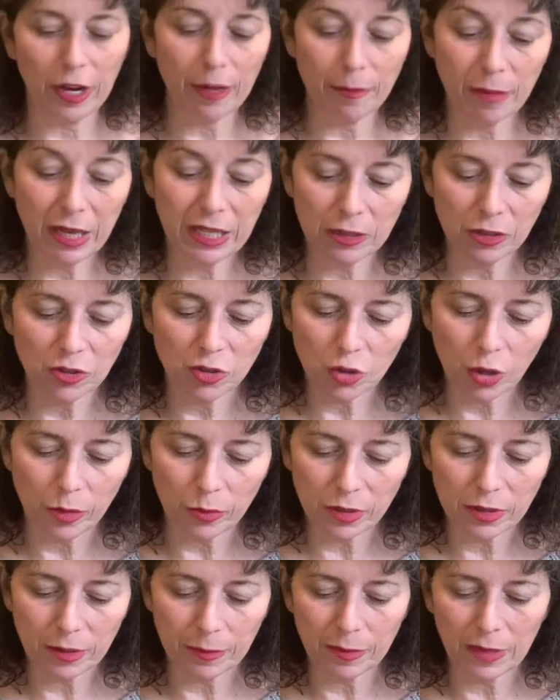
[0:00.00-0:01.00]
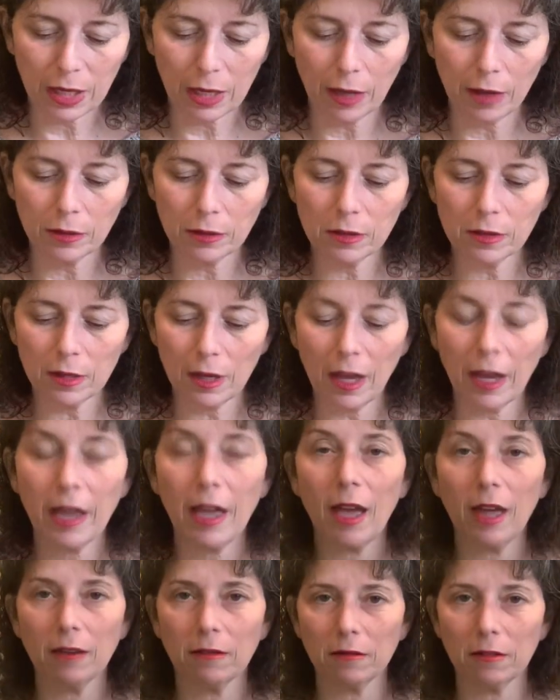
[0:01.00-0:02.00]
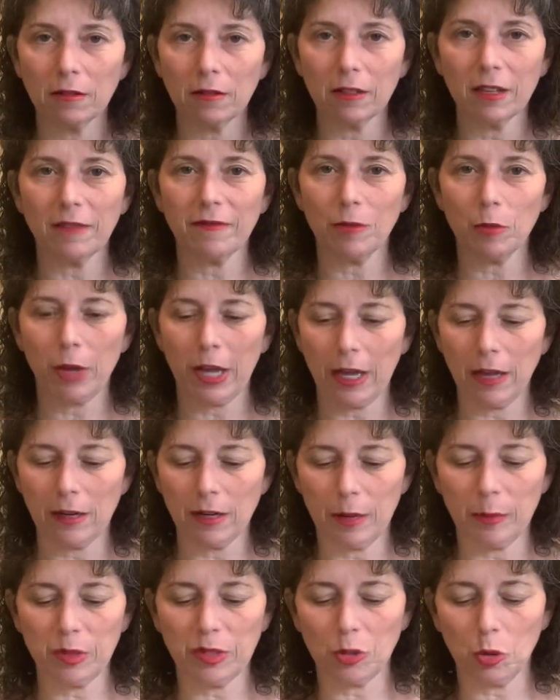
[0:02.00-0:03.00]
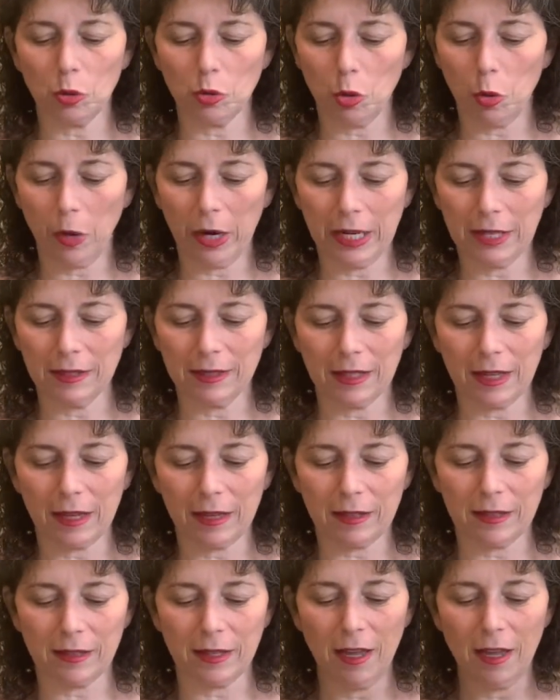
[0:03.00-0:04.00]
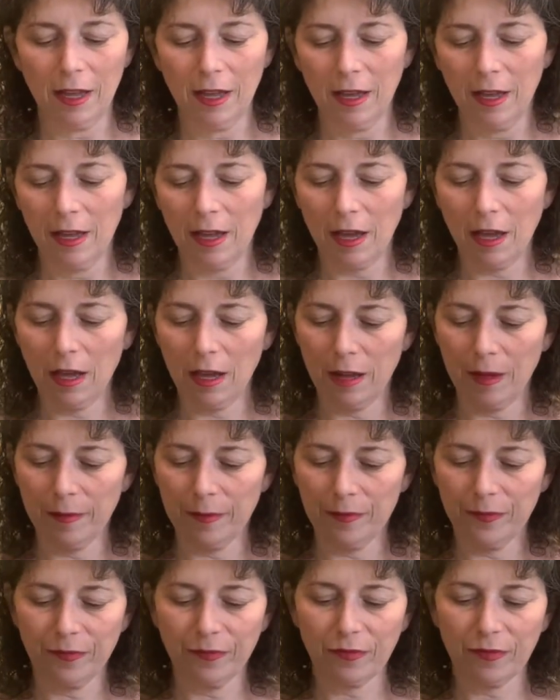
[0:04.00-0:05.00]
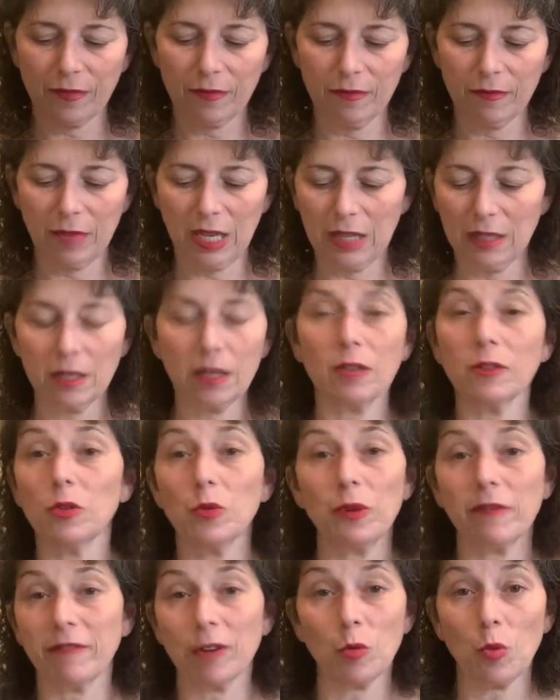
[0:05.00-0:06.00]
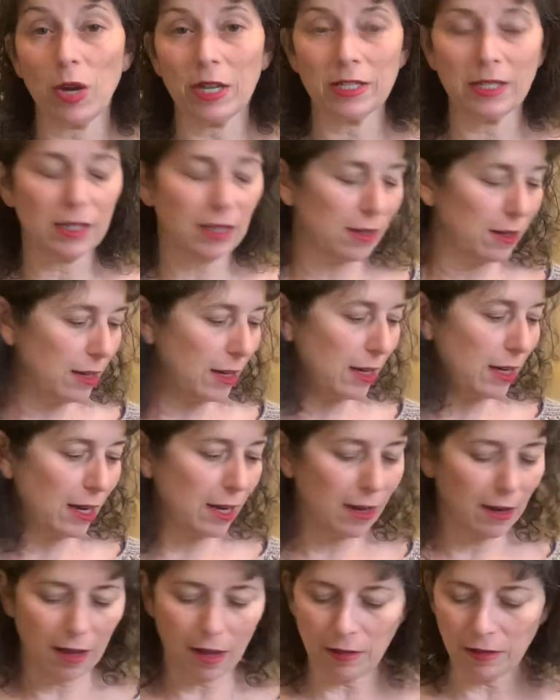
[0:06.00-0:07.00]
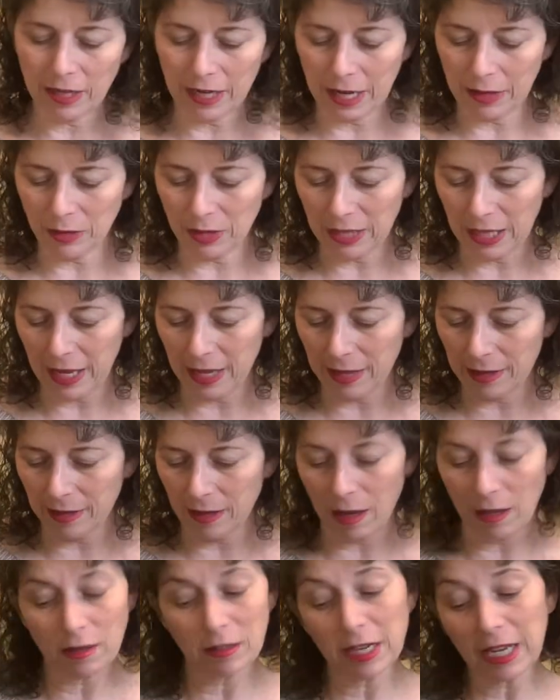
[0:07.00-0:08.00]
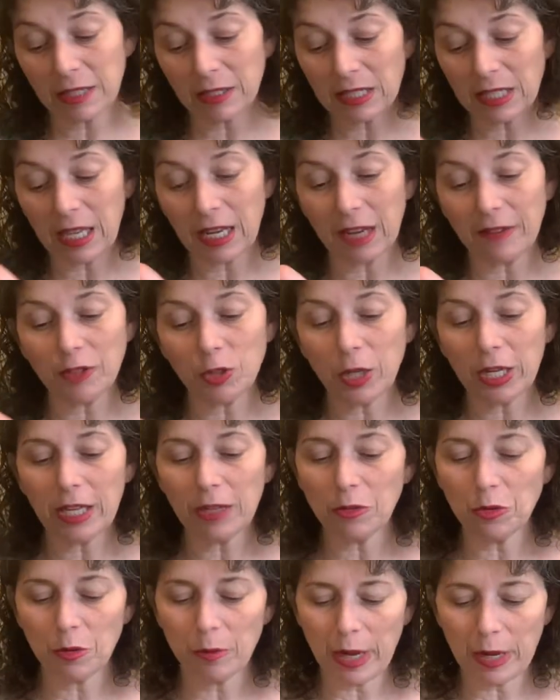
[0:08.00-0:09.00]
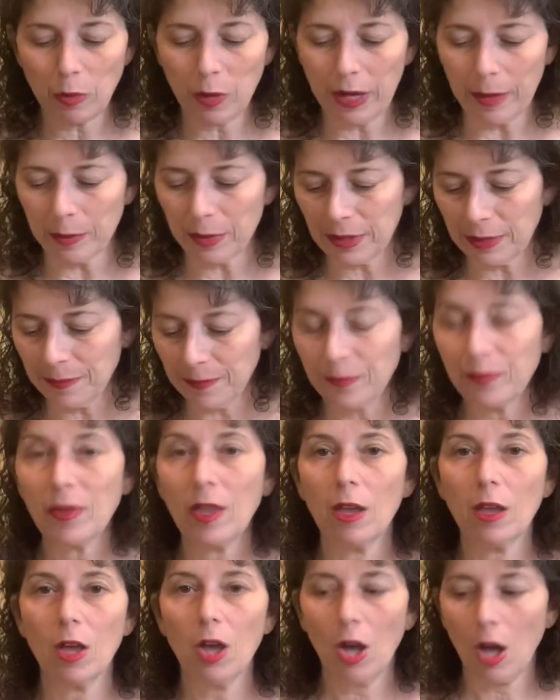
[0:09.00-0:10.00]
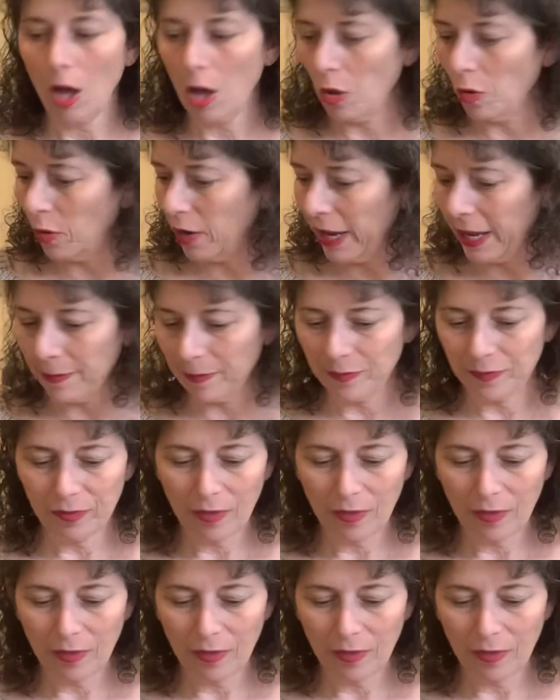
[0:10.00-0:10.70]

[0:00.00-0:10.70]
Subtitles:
I meant to start with something else. I had a little giveaway on episode 26 based on whoever wanted it, and I'll announce that. I'll announce that after I get through my whips. All right.